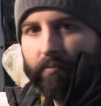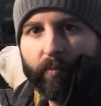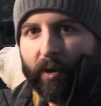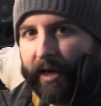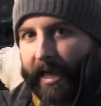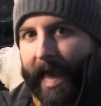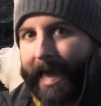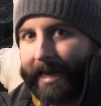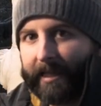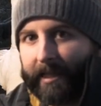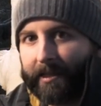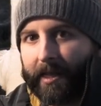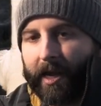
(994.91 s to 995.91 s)
putting
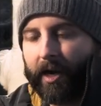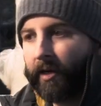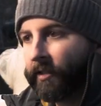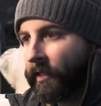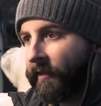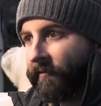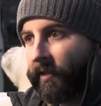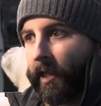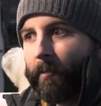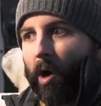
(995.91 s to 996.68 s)
anything there and leaving them